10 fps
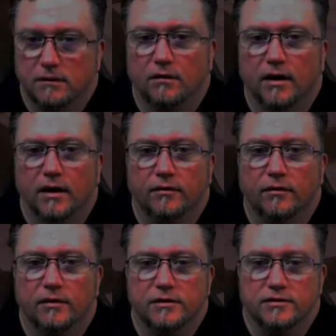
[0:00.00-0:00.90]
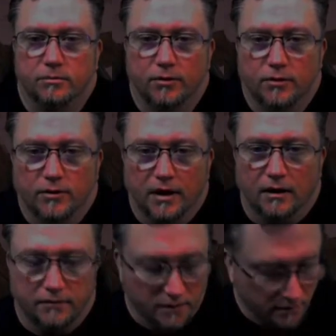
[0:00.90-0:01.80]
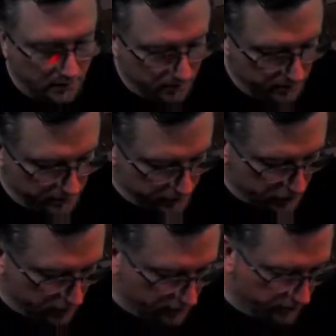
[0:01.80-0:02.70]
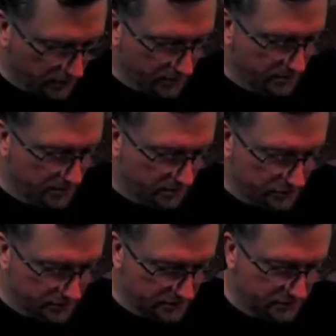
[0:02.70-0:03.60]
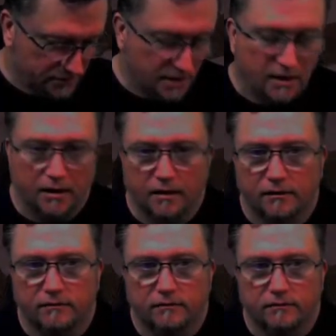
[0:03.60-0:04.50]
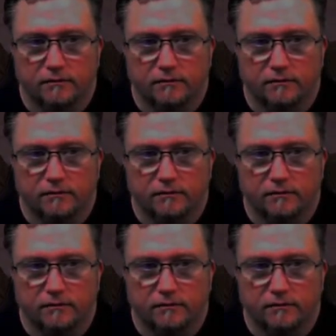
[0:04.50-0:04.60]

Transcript: Okay, there is a brute out there. Turn the volume up just a tad.